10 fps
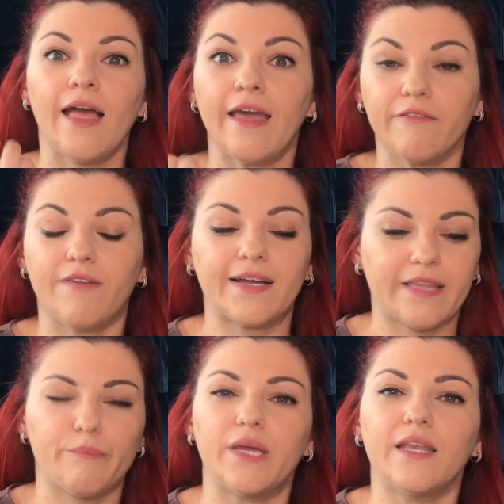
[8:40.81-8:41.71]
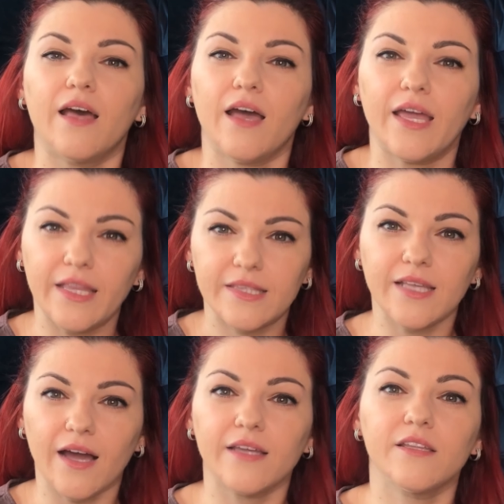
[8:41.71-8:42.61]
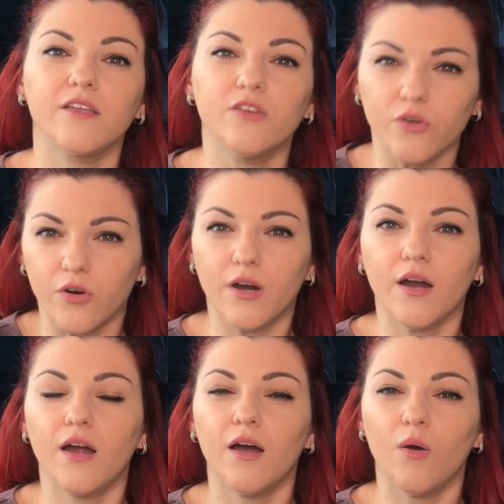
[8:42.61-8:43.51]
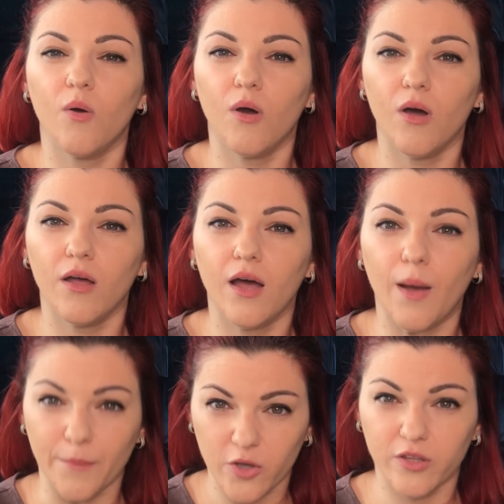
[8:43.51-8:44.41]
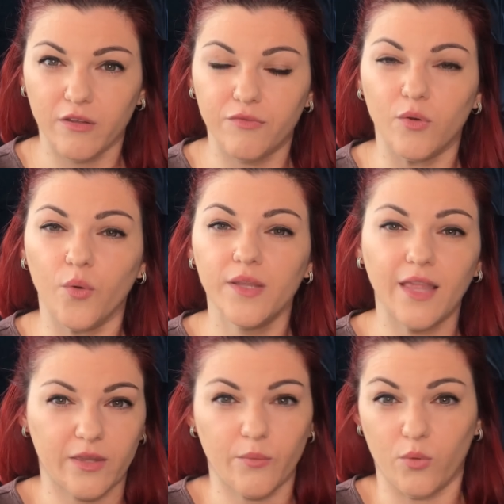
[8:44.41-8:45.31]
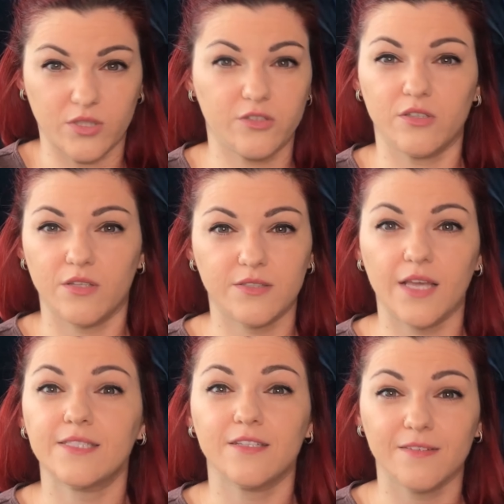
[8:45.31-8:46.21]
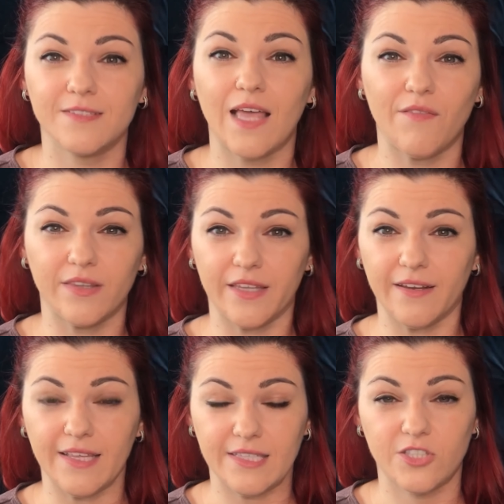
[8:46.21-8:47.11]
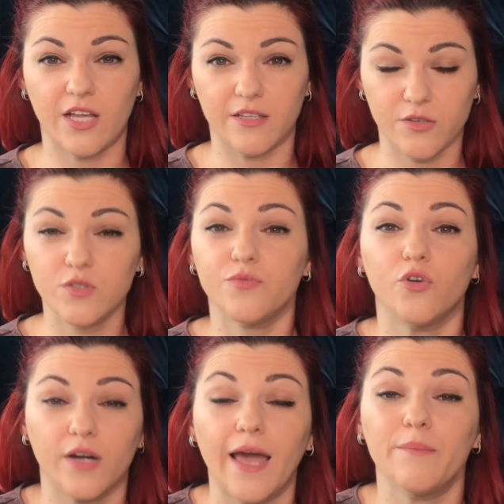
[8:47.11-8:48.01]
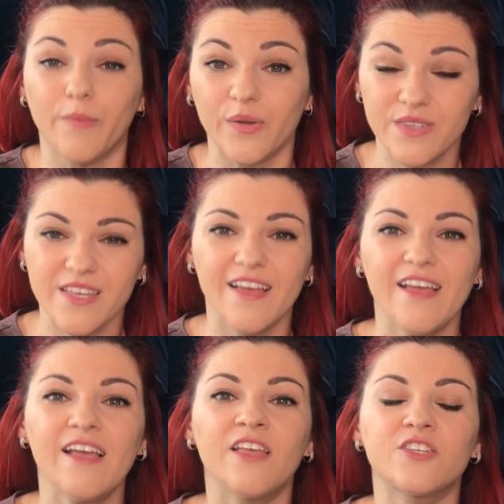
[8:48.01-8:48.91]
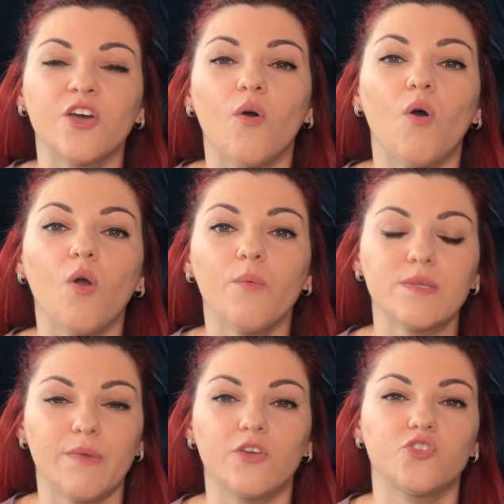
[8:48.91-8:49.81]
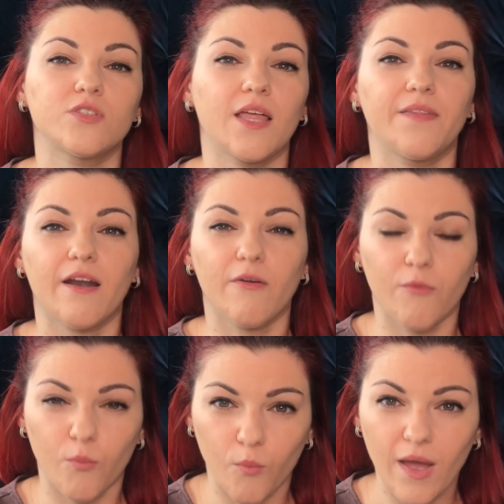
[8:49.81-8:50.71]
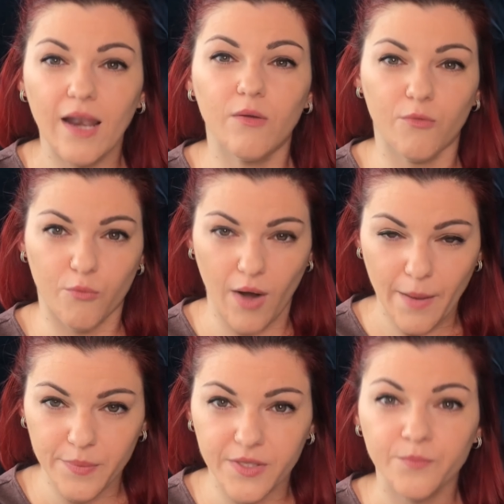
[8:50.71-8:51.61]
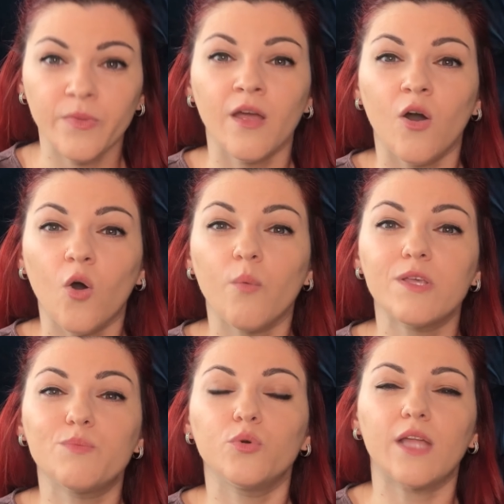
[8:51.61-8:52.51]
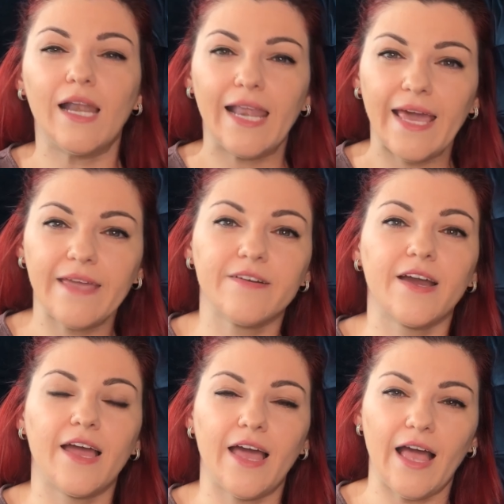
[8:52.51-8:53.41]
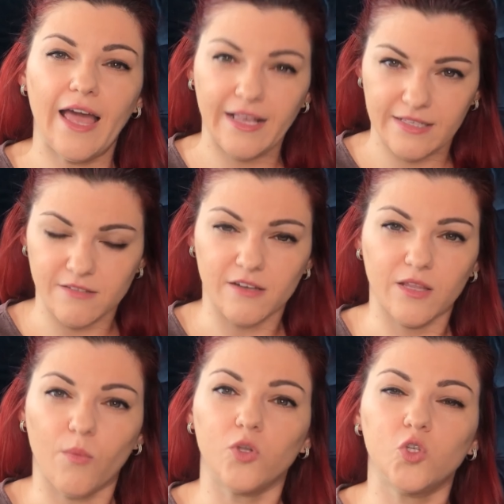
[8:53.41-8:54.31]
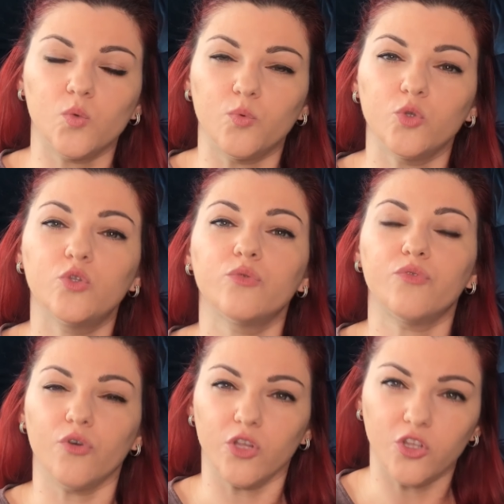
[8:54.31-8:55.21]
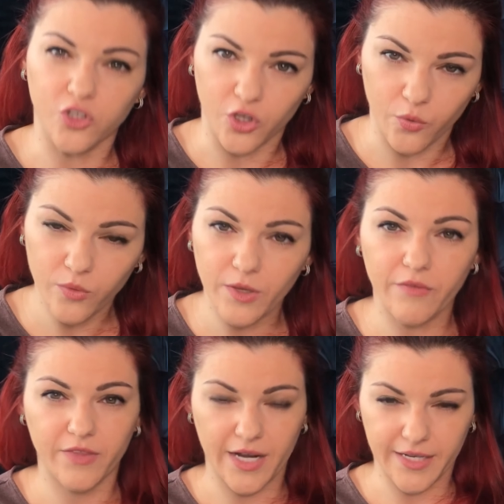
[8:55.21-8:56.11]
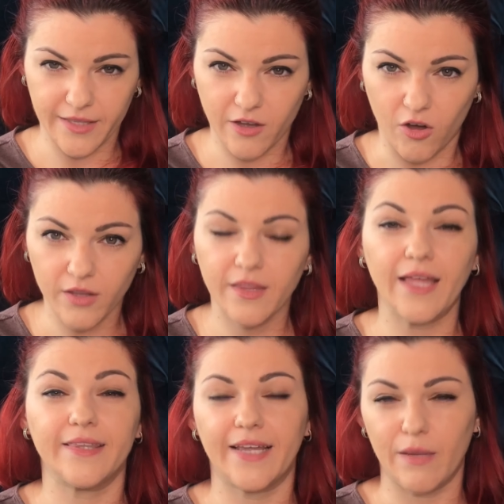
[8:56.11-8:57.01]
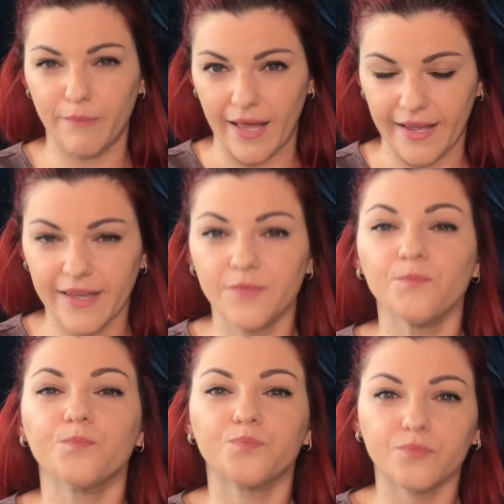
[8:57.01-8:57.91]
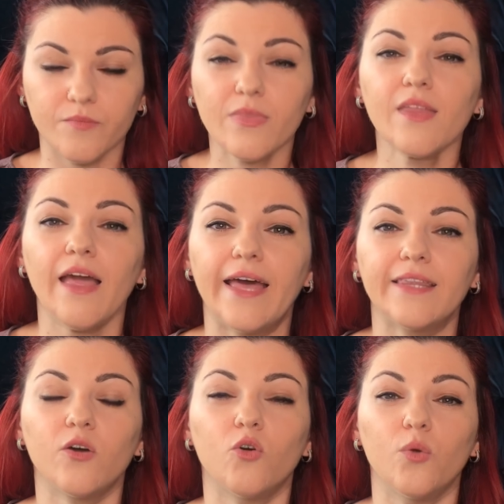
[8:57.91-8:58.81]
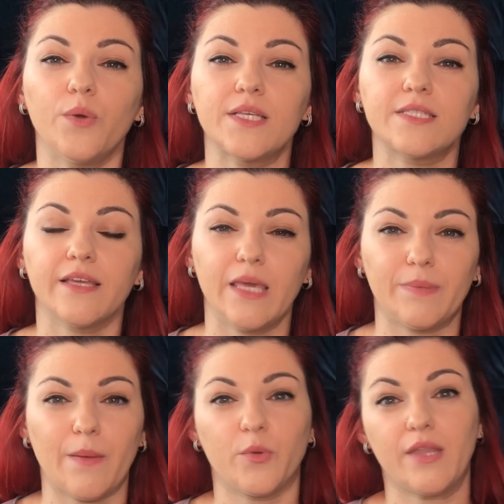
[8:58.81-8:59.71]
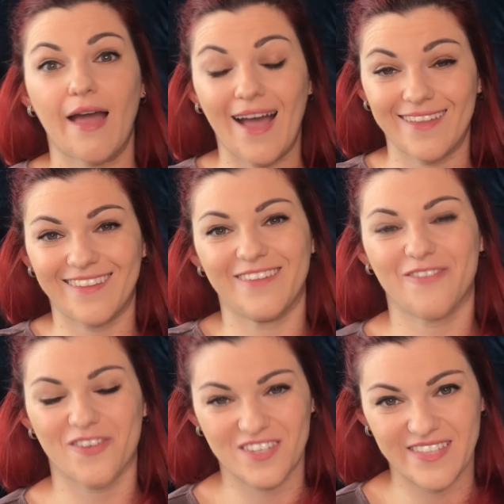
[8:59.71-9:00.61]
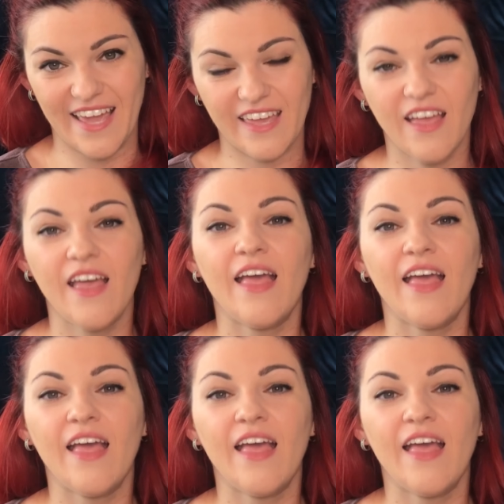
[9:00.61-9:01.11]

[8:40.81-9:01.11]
In fact, they've been inside your amniotic fluid that was at 36-37 degrees Celsius for 9 months. So always make sure that they're well wrapped. Always put a layer extra than what you would do for you if they're in the cot, and then a blanket. And always keep them with the hat in the first day.